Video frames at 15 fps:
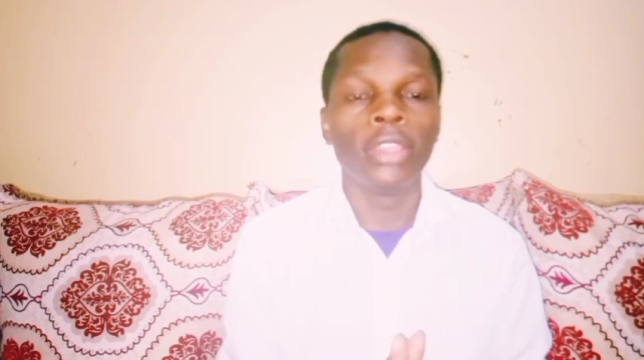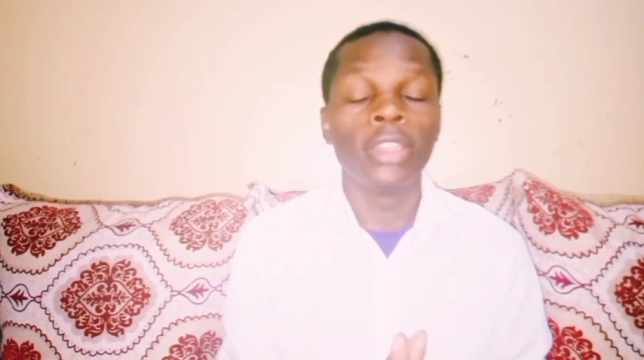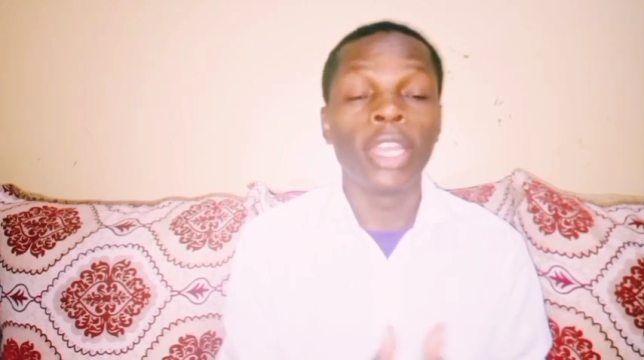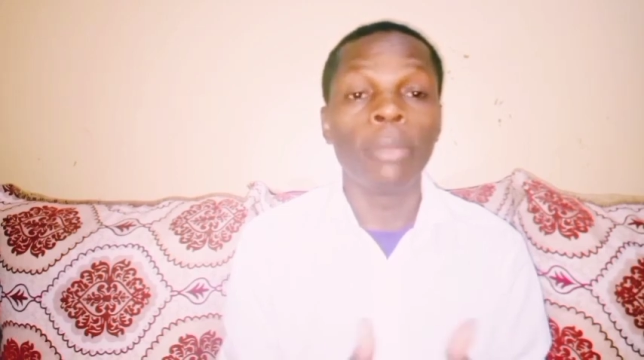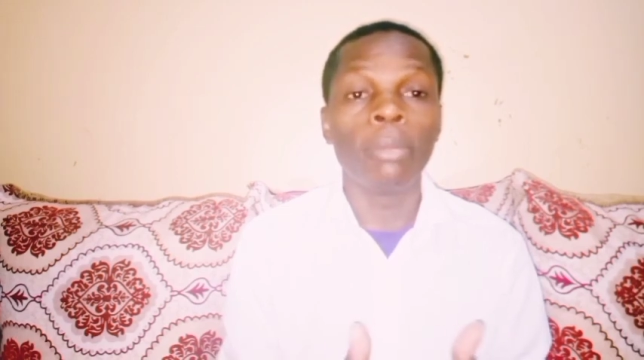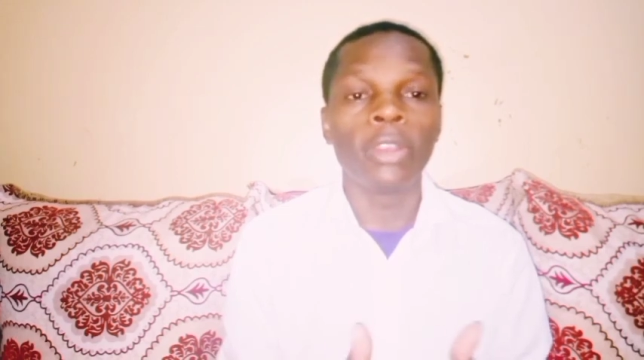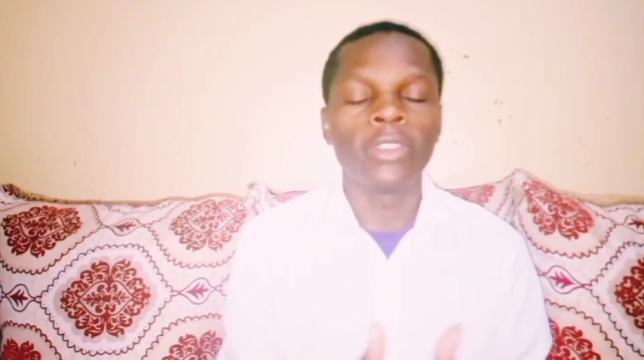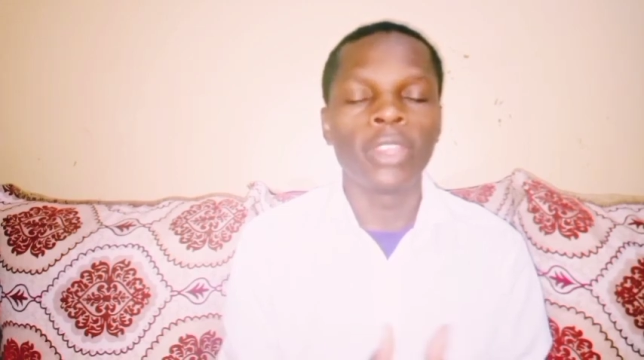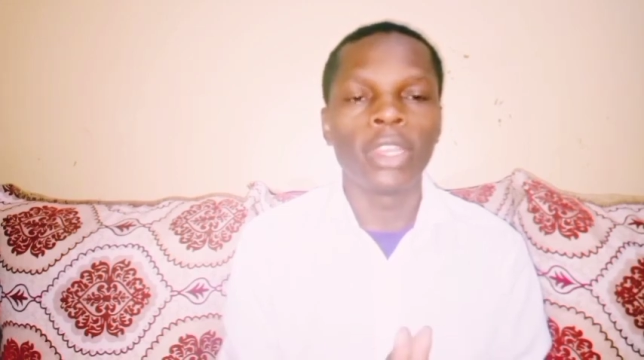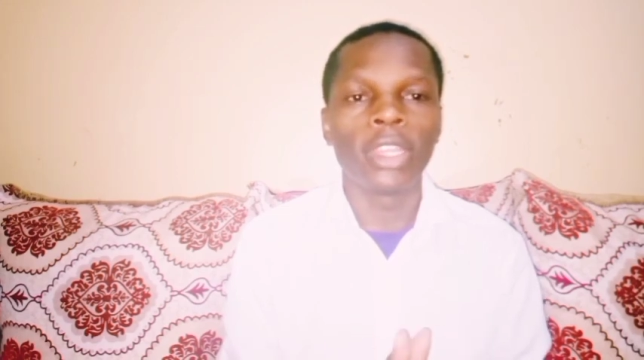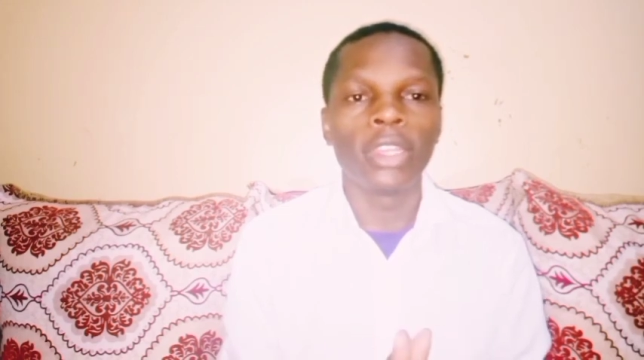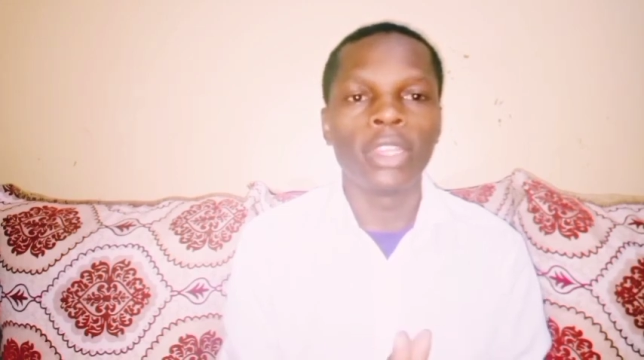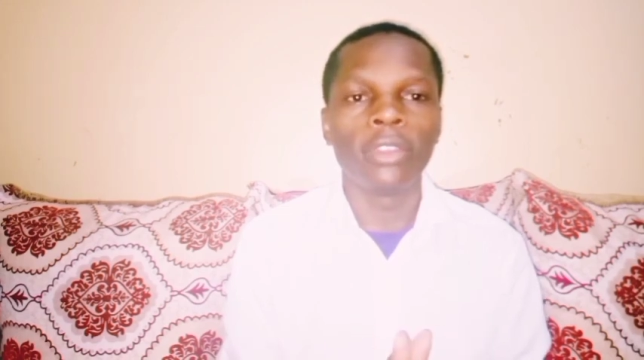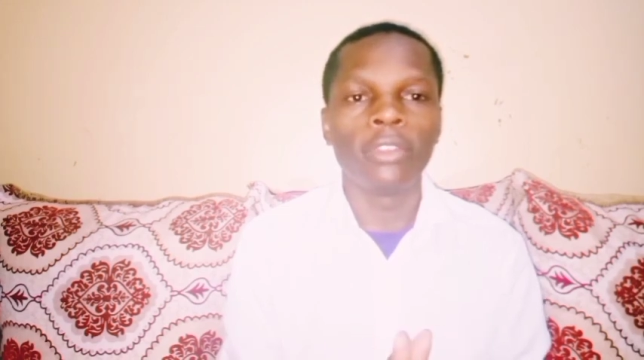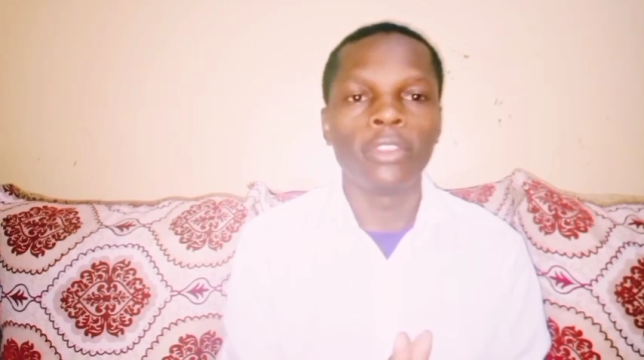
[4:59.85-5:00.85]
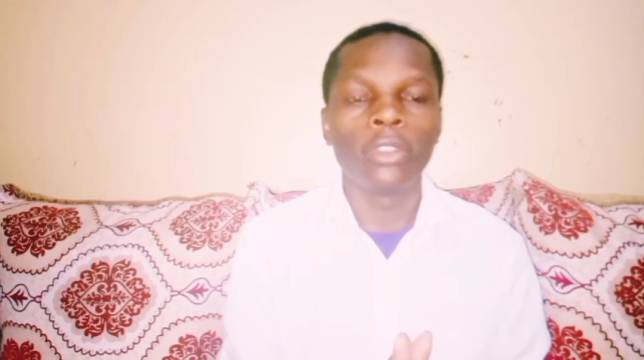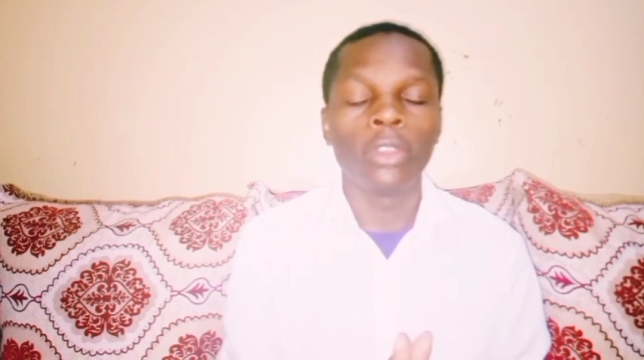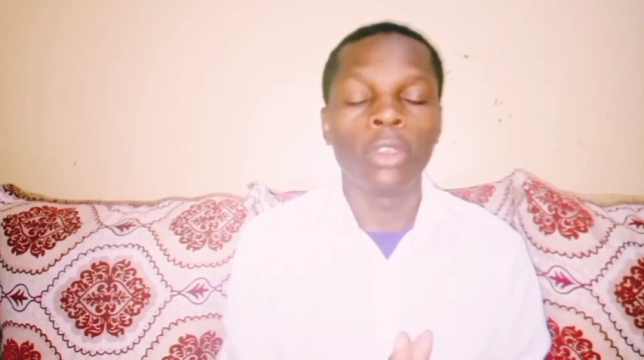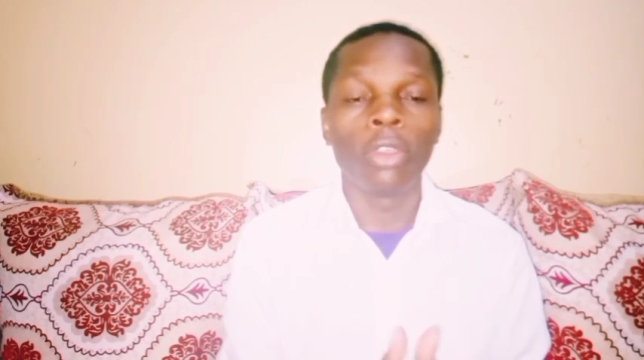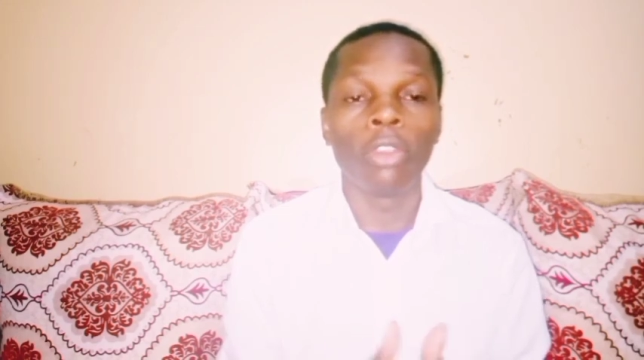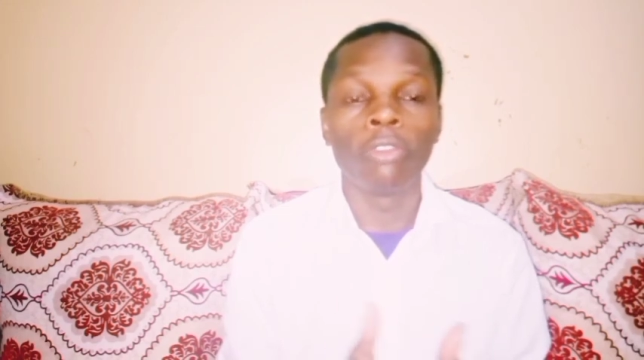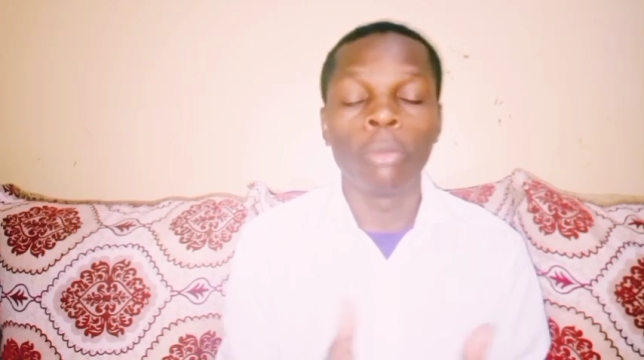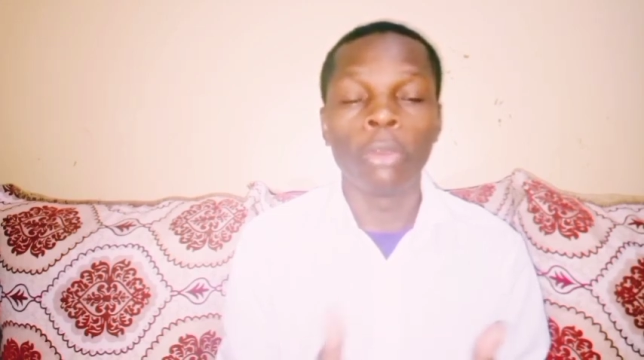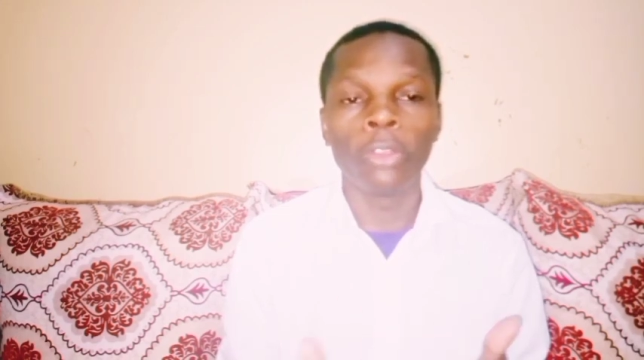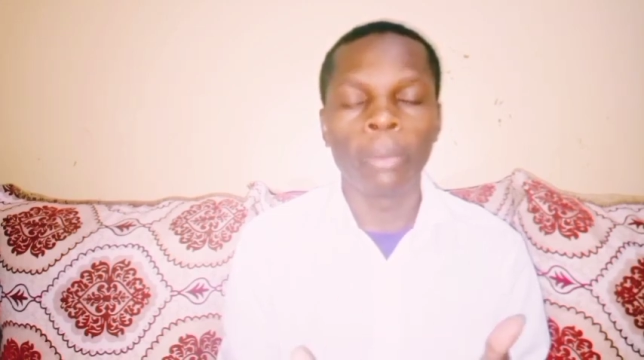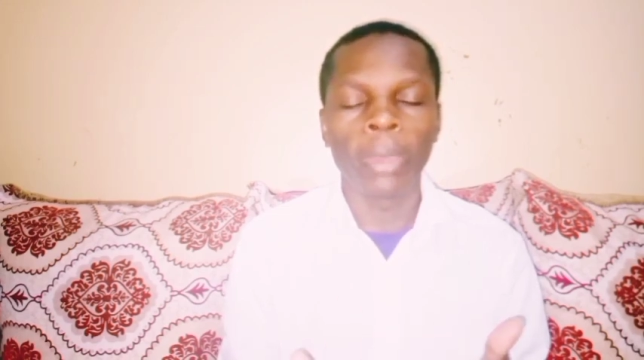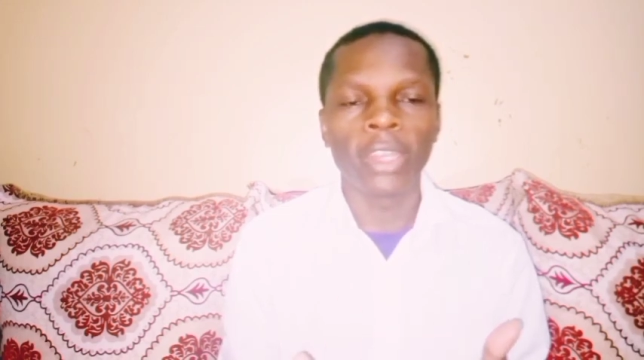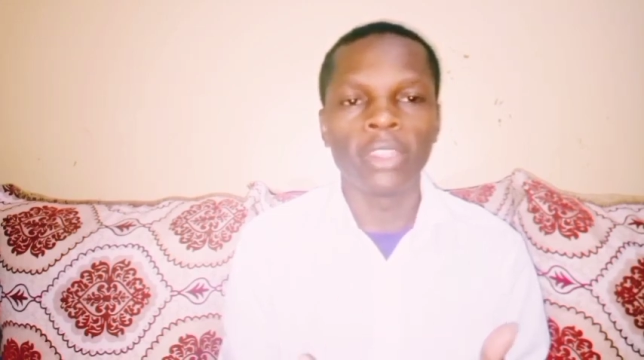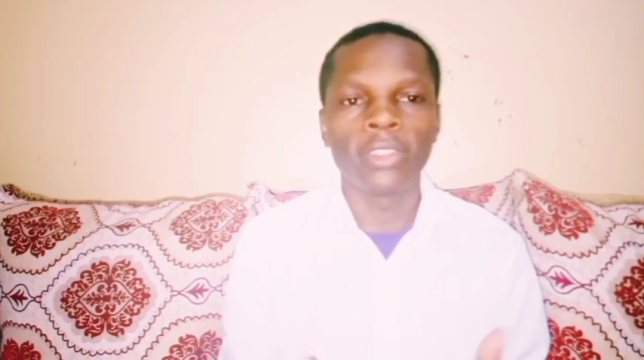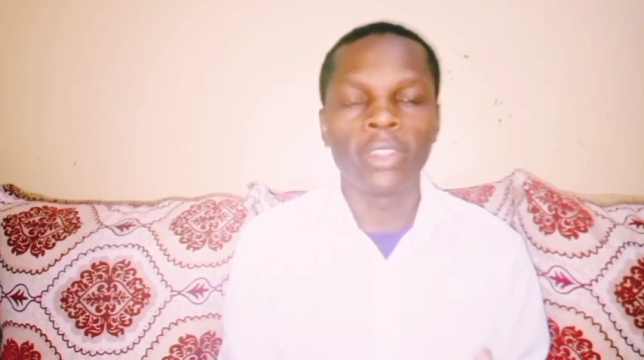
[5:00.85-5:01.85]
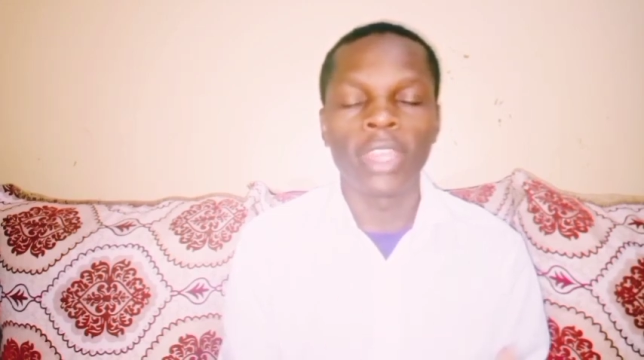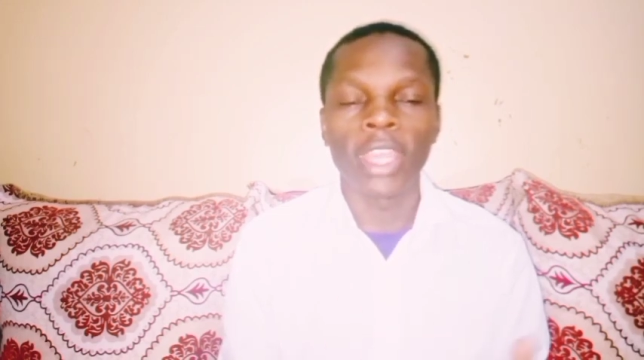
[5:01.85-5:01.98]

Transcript: the representatives of both parties,